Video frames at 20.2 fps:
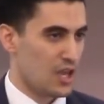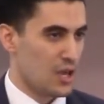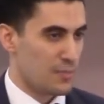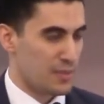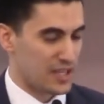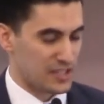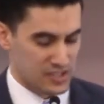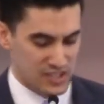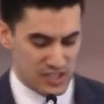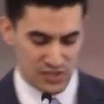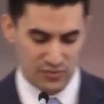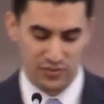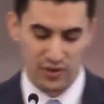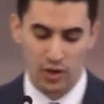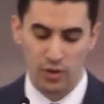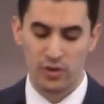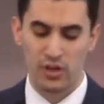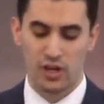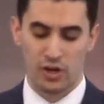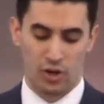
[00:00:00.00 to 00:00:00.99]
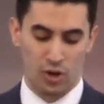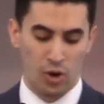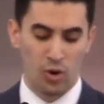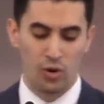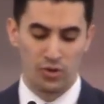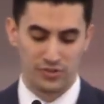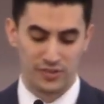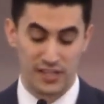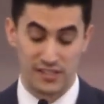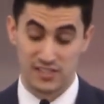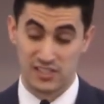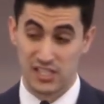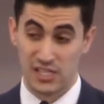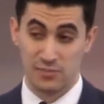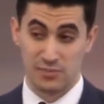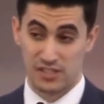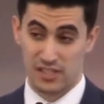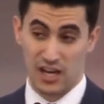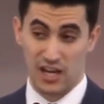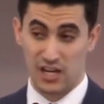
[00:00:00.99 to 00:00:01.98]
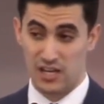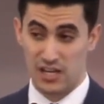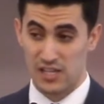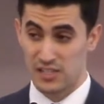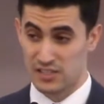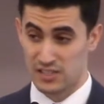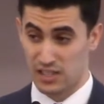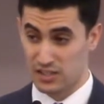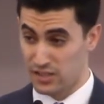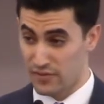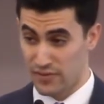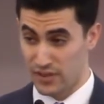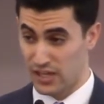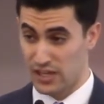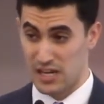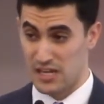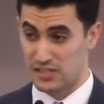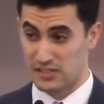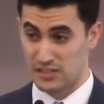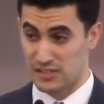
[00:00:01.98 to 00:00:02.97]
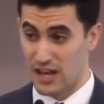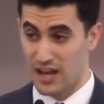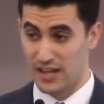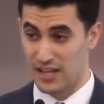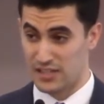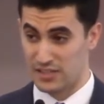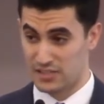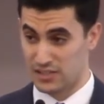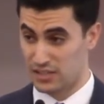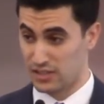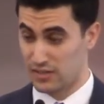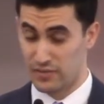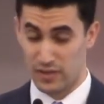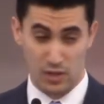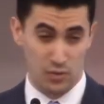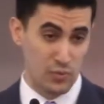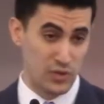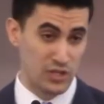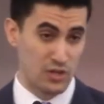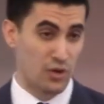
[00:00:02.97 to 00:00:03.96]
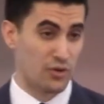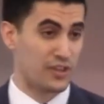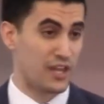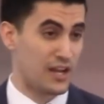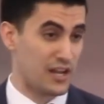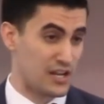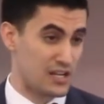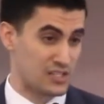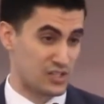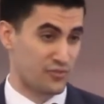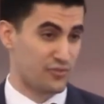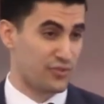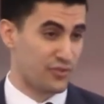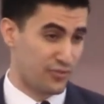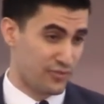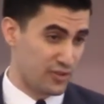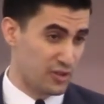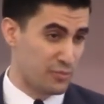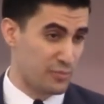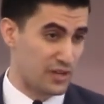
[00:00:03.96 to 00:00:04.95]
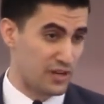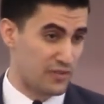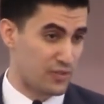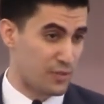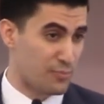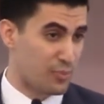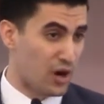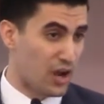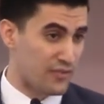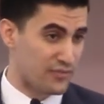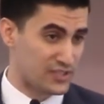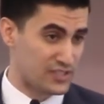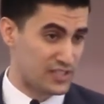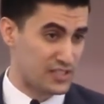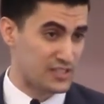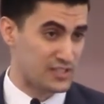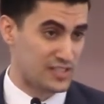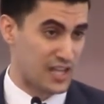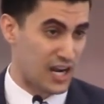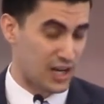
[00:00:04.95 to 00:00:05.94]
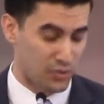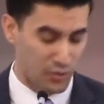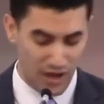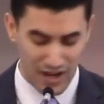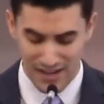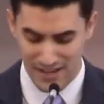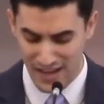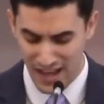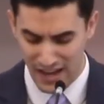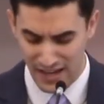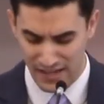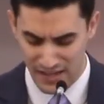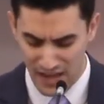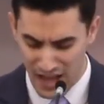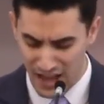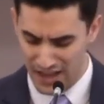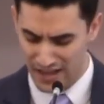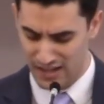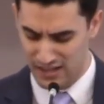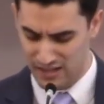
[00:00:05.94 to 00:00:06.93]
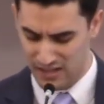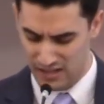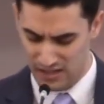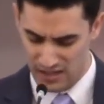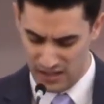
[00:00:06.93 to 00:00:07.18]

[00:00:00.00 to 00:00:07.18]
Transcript: Because this very cult that seems kind of insignificant is not insignificant. We know that it is a fulfillment of the prophecy in Zechariah 9 9,